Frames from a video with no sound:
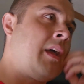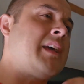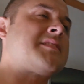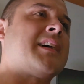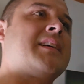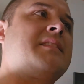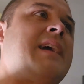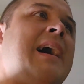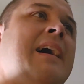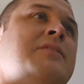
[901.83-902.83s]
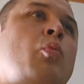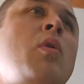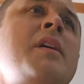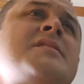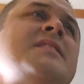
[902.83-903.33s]
It's like, guys,
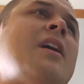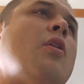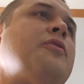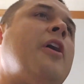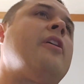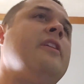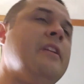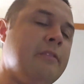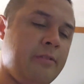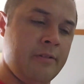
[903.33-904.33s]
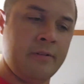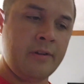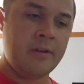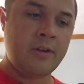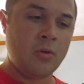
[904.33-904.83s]
what is the alternative?
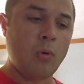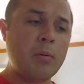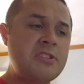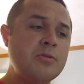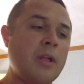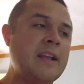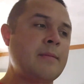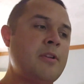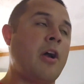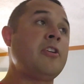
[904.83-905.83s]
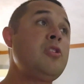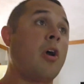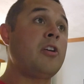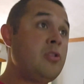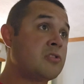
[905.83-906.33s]
What would you like them to? Are
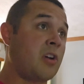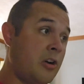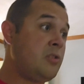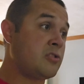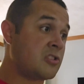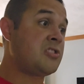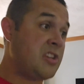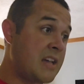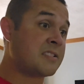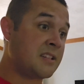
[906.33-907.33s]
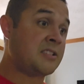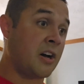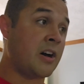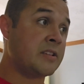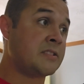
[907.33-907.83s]
you suggesting
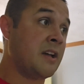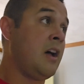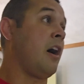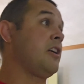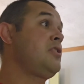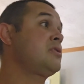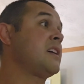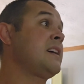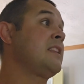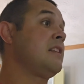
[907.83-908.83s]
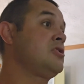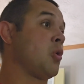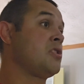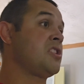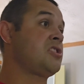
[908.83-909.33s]
to us? Are you saying that
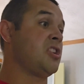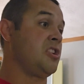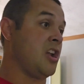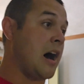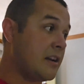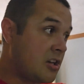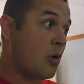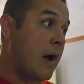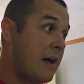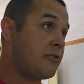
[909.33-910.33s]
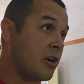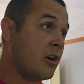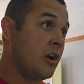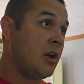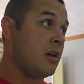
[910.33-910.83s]
Georgia should not go
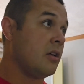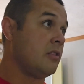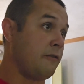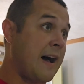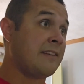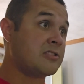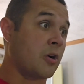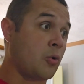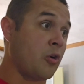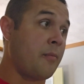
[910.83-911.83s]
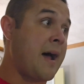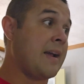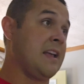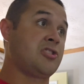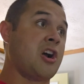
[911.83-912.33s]
after the 5-star
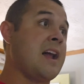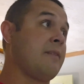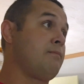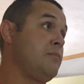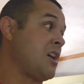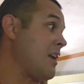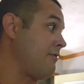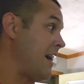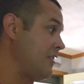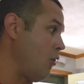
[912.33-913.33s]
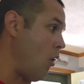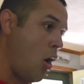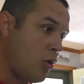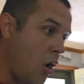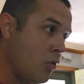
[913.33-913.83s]
quarterback and try to find a
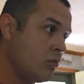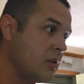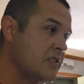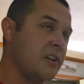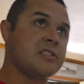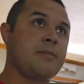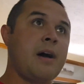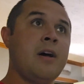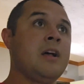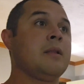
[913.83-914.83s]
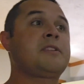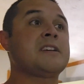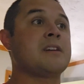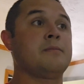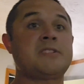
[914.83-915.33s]
walk-on that's going to somehow? Let me
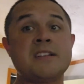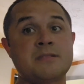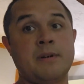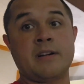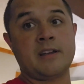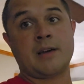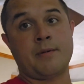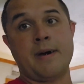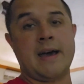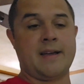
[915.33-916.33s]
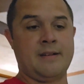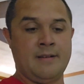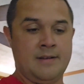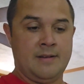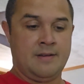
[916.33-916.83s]
tell you something. Stetson Bennett ain't coming back.
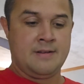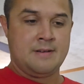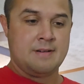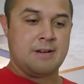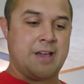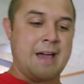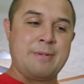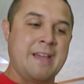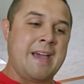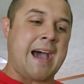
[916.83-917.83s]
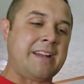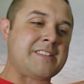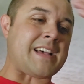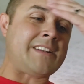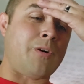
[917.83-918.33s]
Okay, I mean, I
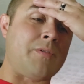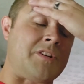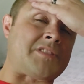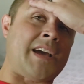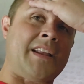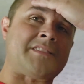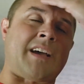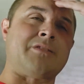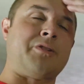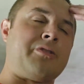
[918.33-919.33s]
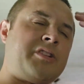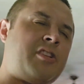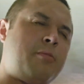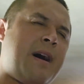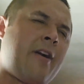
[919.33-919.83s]
don't understand. It's like literally
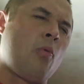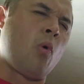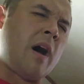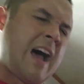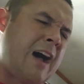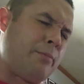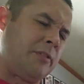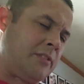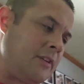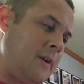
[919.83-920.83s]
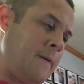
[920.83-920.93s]
no matter what happens.